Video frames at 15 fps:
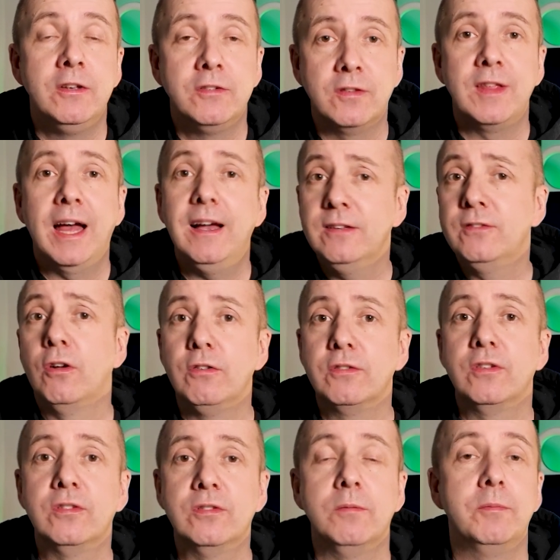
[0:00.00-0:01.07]
So that is
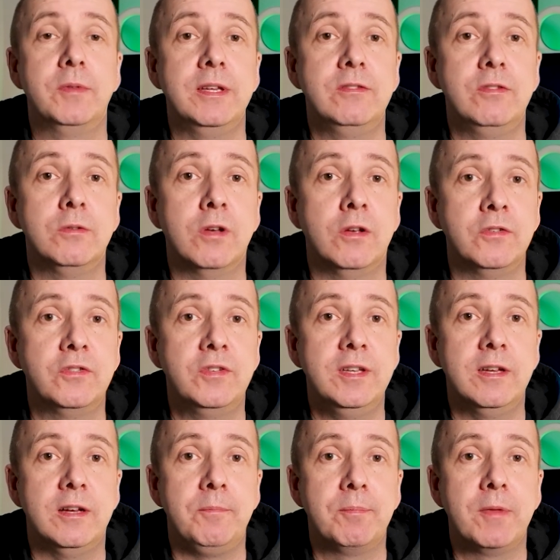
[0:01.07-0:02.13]
also something to
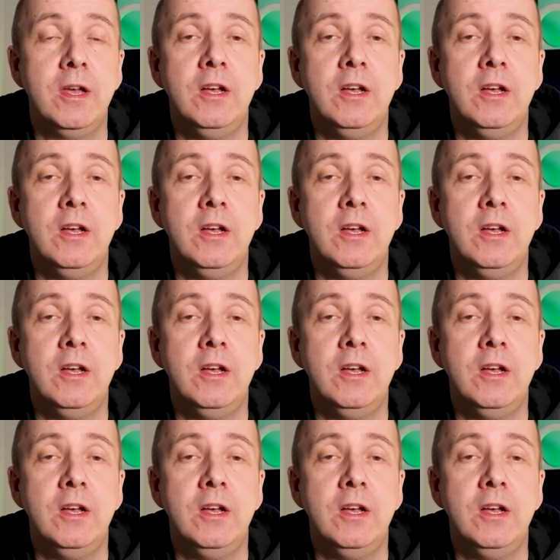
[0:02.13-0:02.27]
consider.